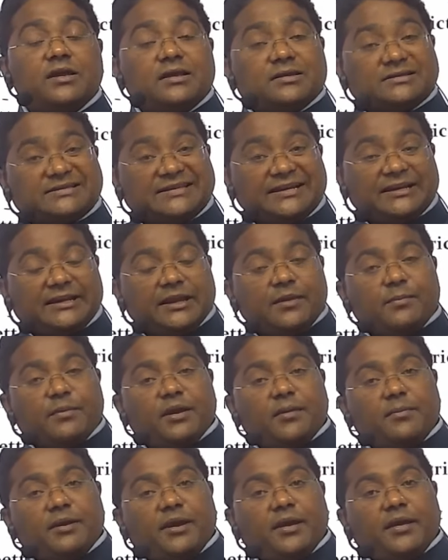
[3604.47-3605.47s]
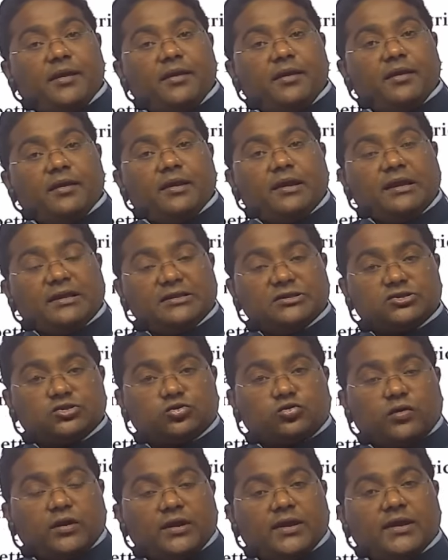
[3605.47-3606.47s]
City may be in
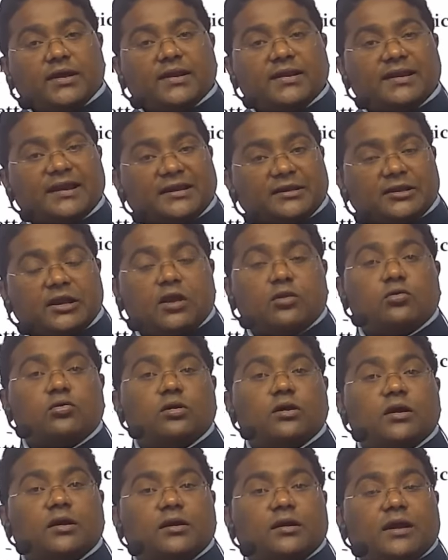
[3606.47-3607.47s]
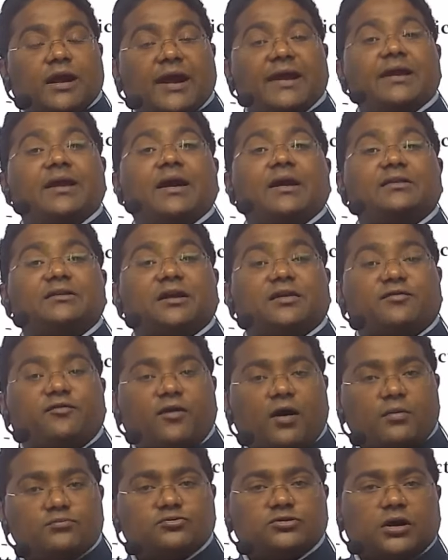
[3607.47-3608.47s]
square, rectangular and other
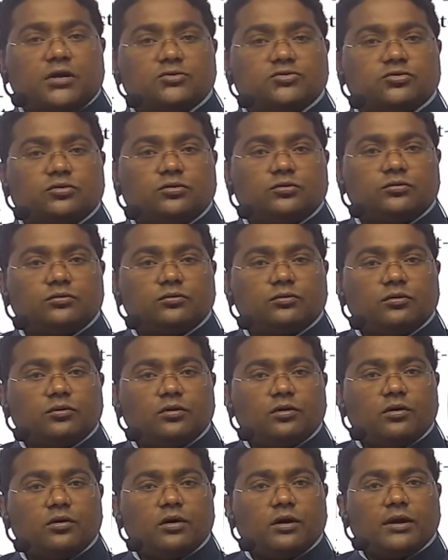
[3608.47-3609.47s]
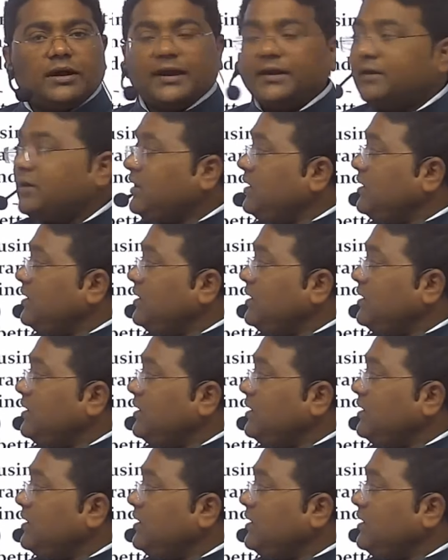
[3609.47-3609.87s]
forms also, right?